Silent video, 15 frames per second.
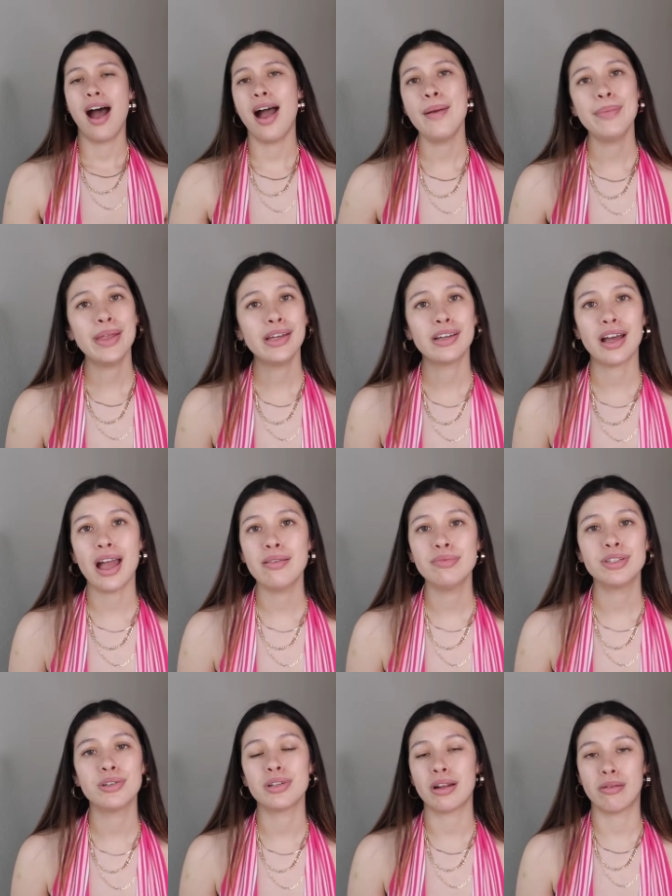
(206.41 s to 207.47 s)
I'm
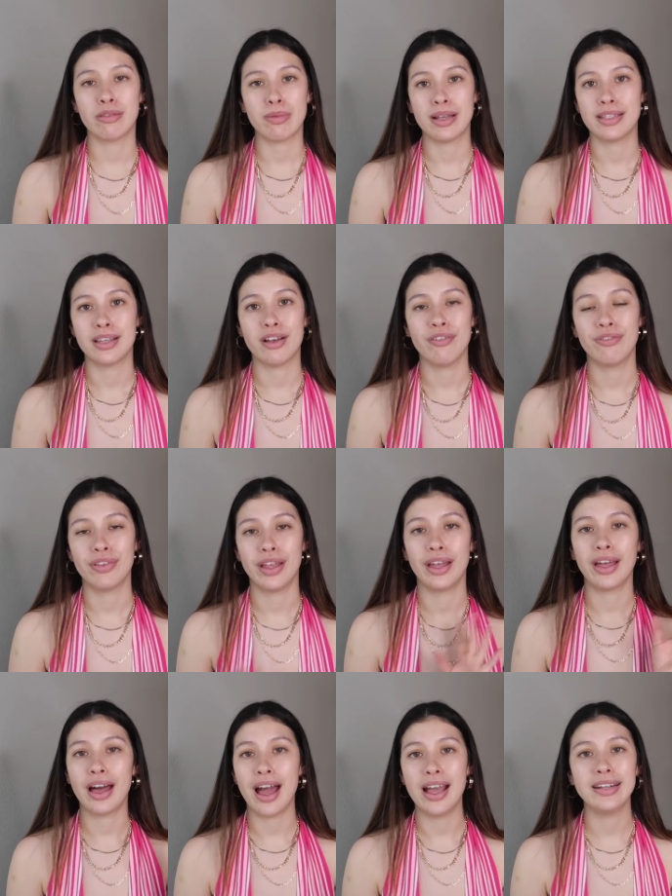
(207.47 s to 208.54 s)
so done with myself.
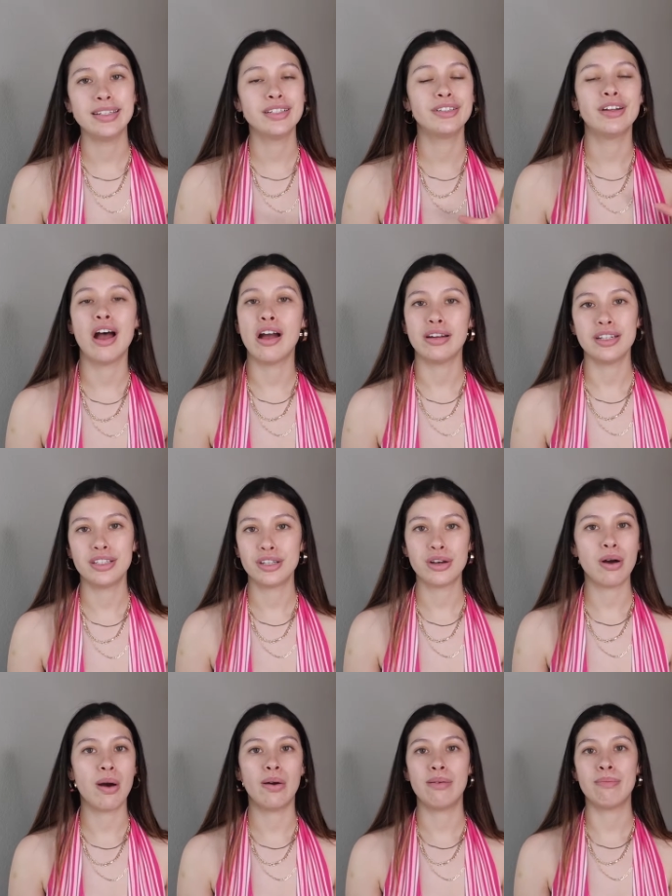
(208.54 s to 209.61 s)
Like, I did not need to
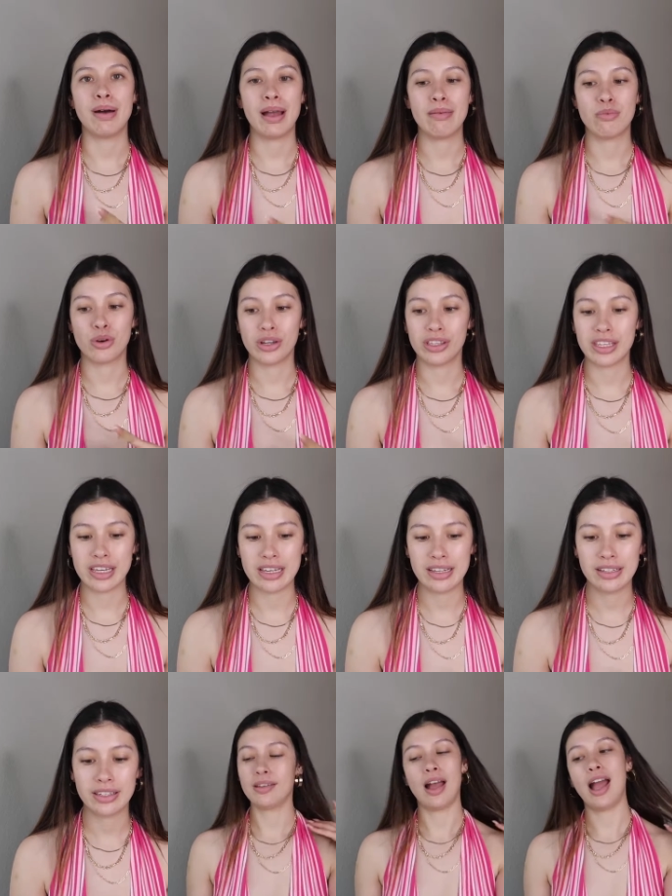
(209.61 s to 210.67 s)
go out and buy more
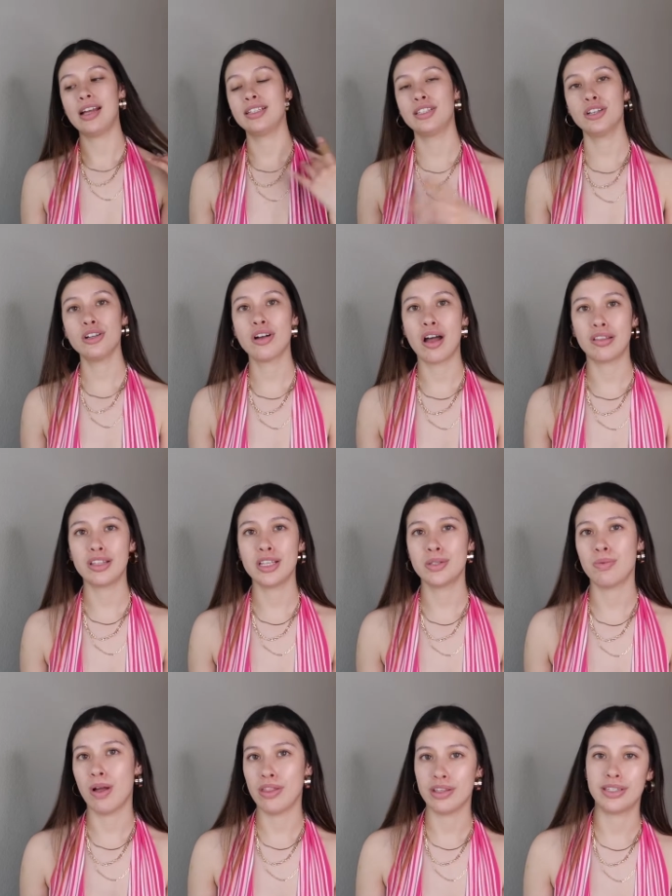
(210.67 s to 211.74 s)
things. I still got
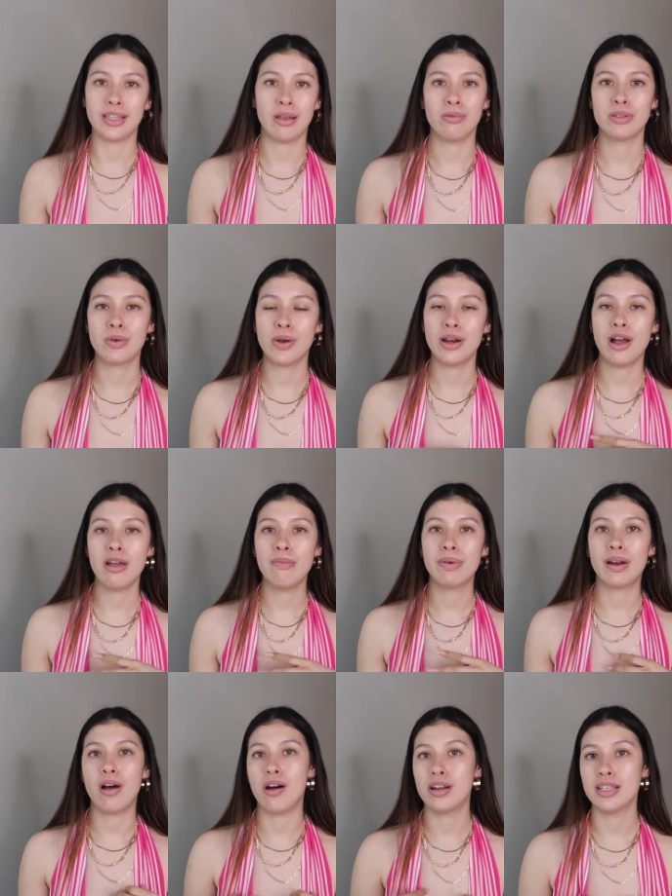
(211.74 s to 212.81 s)
these while the sale was going on,
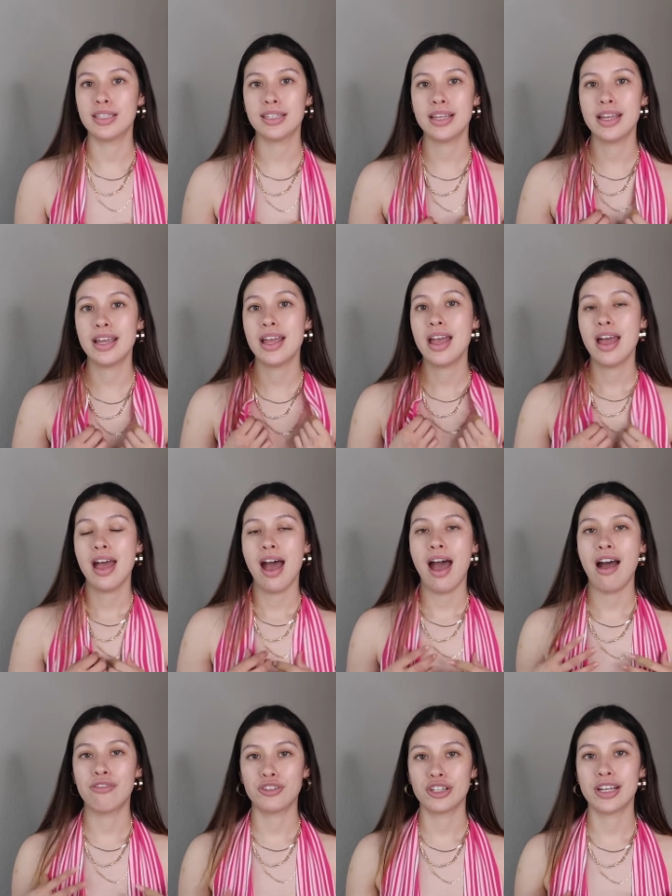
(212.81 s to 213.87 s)
but honestly,
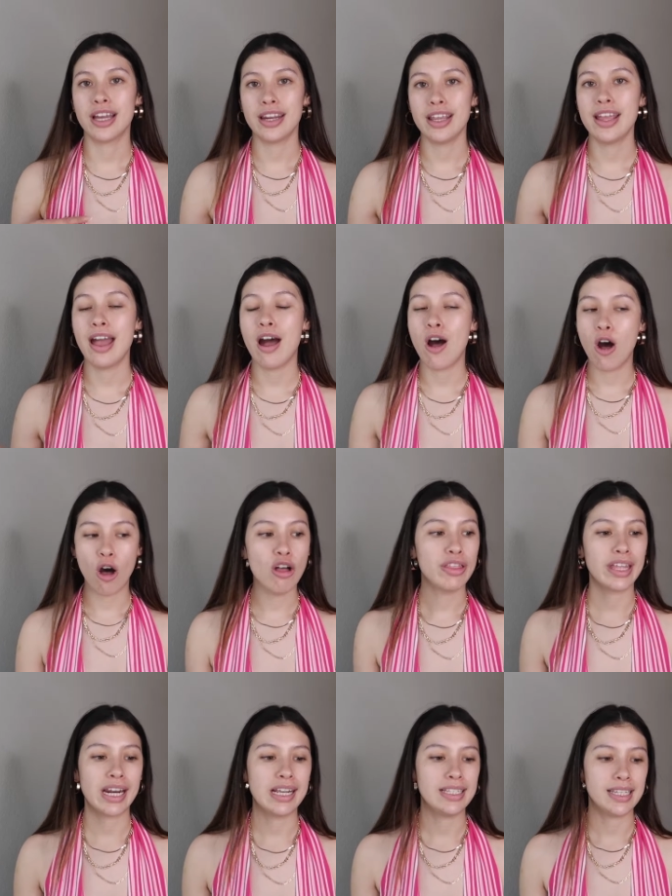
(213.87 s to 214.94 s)
after getting all
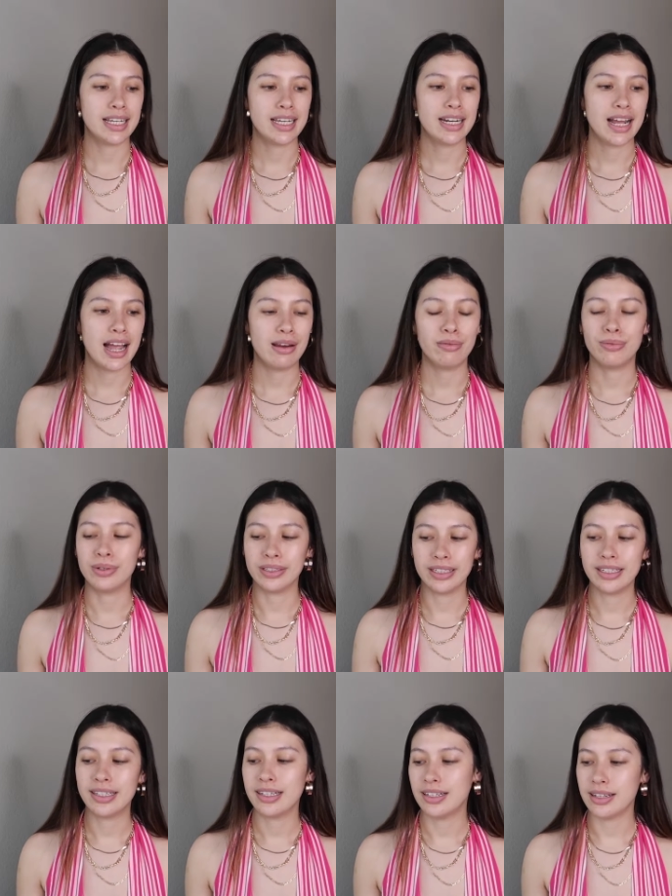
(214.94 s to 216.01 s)
that I did, I
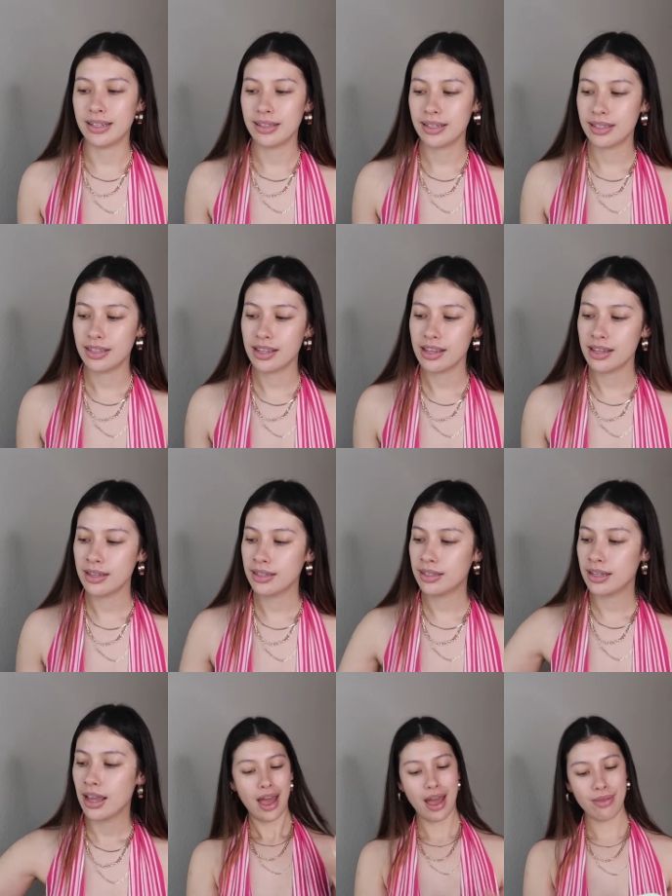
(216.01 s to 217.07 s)
really didn't need these things.
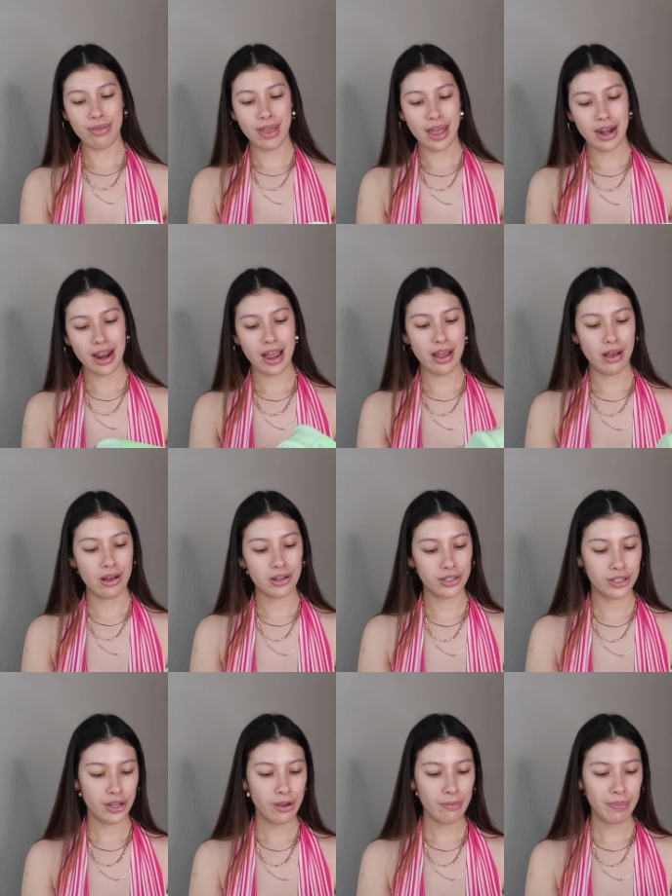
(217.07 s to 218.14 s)
And then I
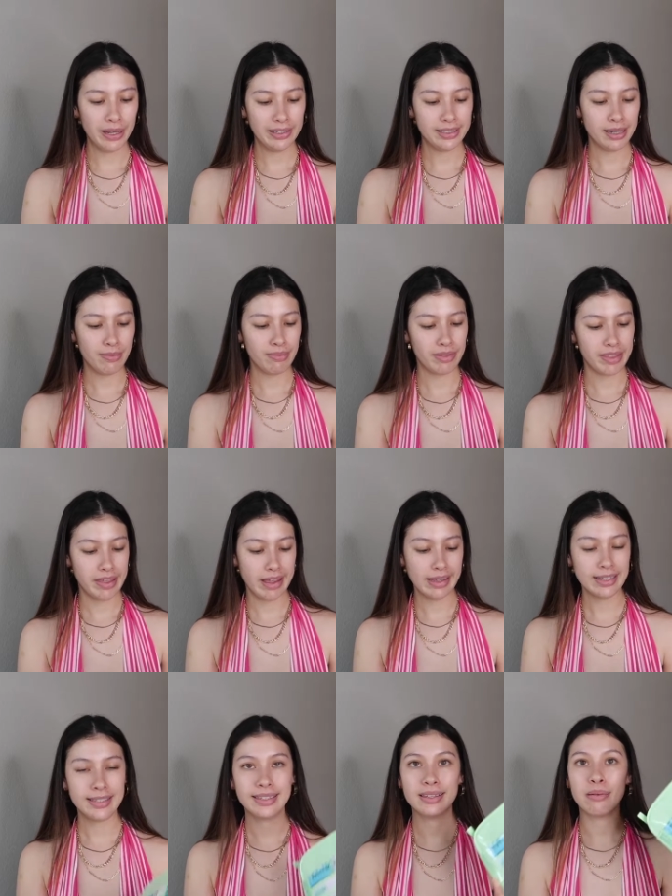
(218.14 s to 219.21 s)
also picked up
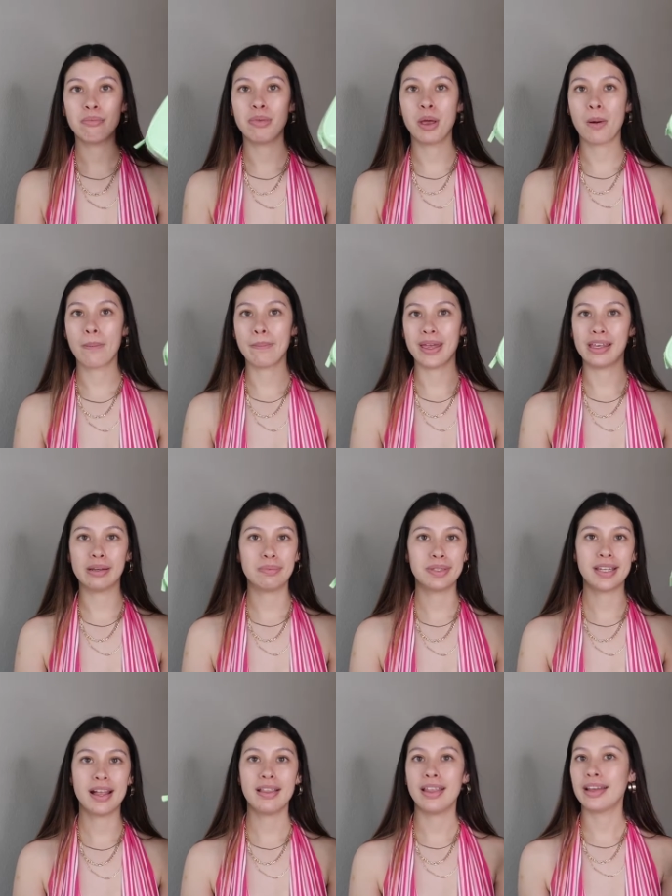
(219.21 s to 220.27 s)
this Milk makeup set.